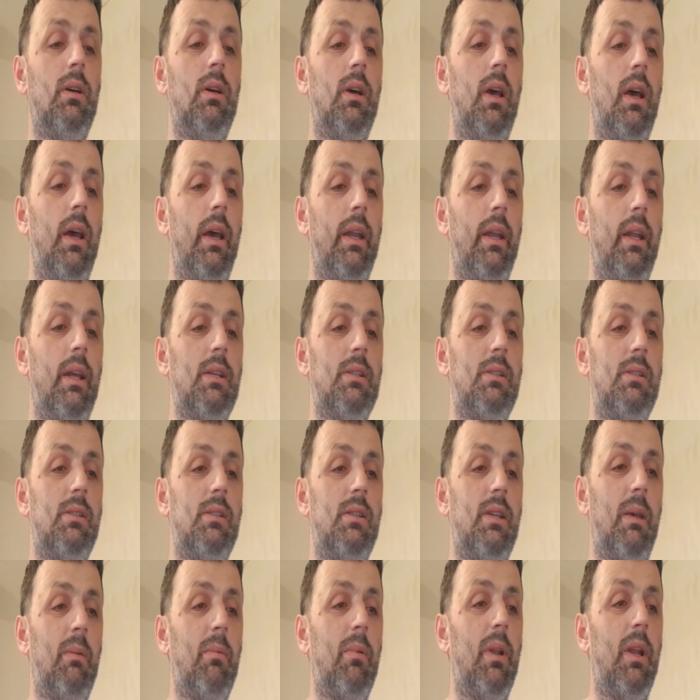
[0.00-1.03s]
It is
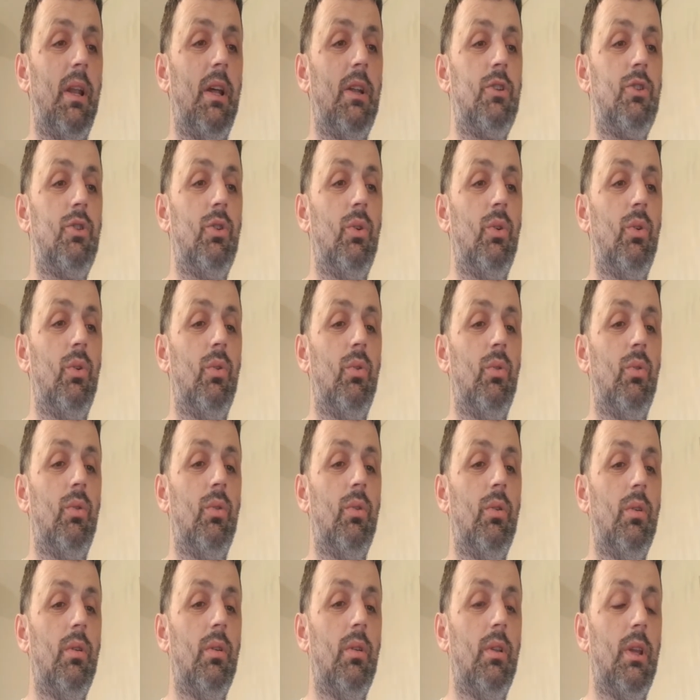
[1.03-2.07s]
similar to
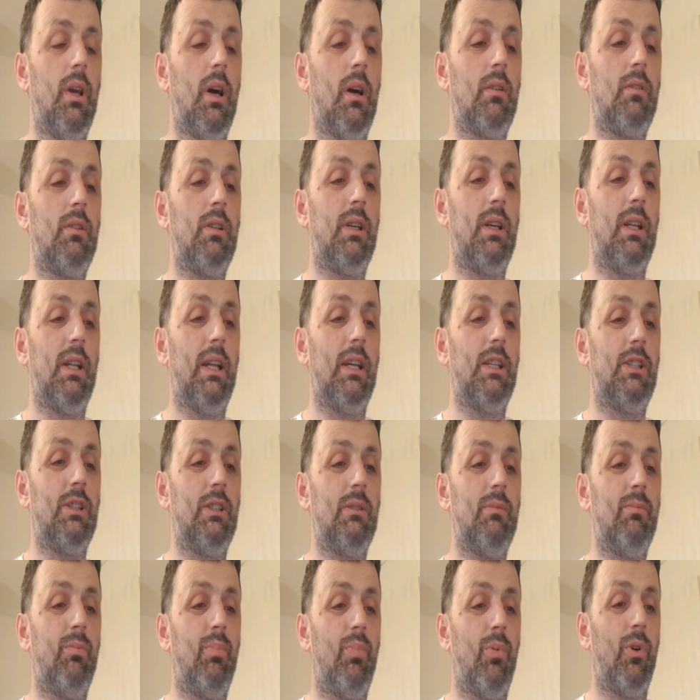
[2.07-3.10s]
the
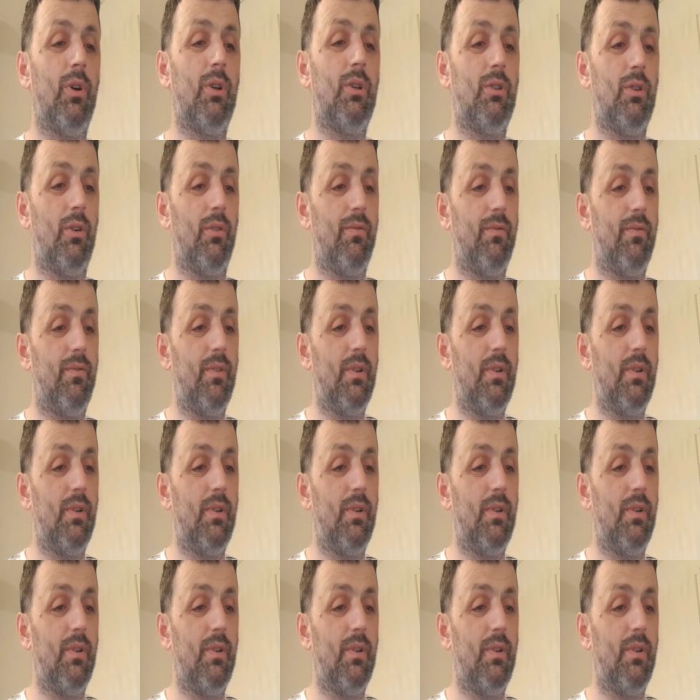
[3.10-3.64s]
articulation point of